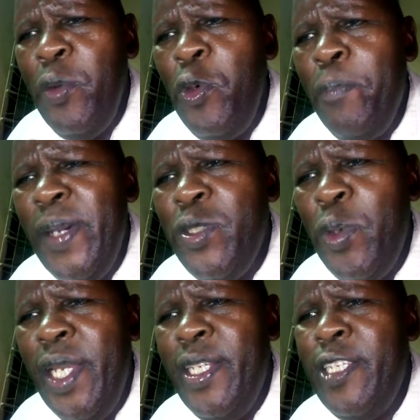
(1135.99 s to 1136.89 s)

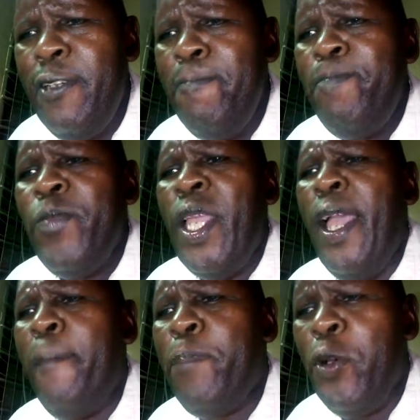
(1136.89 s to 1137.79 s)
persuade
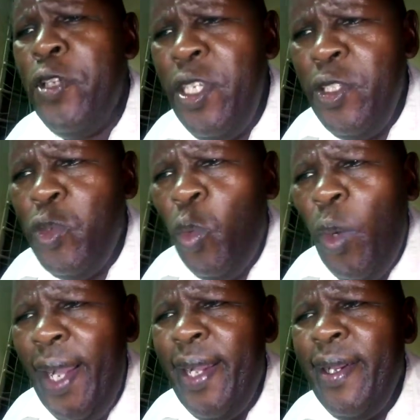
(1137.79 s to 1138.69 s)
employees to
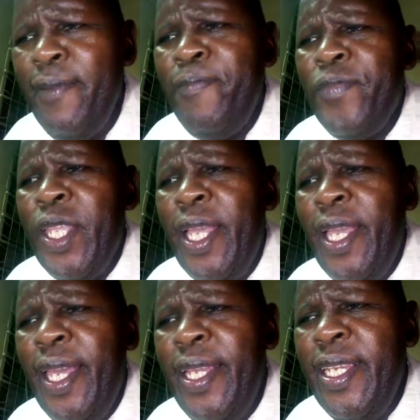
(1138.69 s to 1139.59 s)
work,
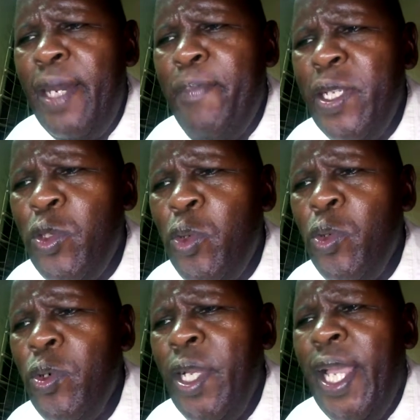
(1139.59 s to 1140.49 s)
and number
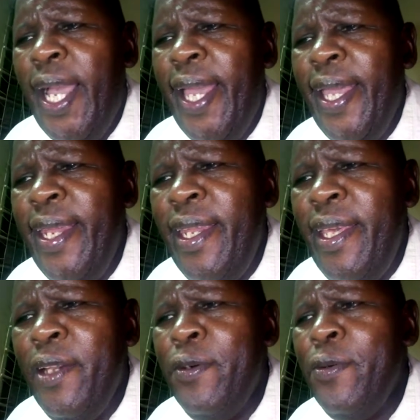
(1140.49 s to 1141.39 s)
two, a
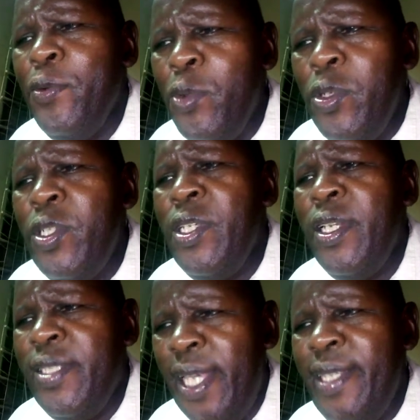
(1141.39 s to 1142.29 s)
nail won't
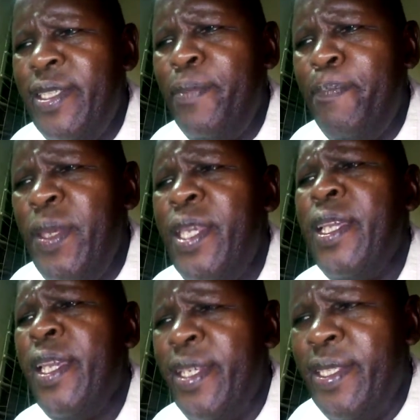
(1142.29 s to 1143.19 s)
resent
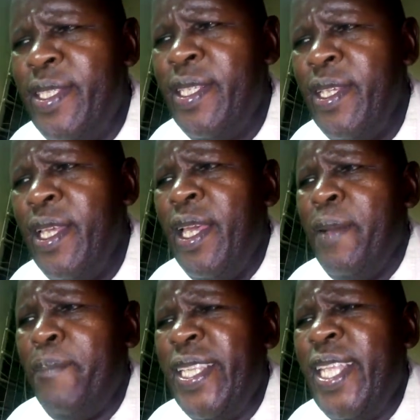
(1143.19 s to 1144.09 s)
being hit,
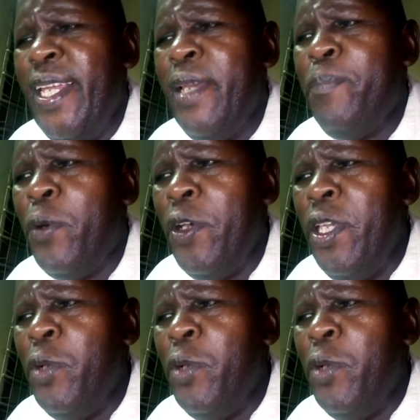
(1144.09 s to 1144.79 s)
but an employee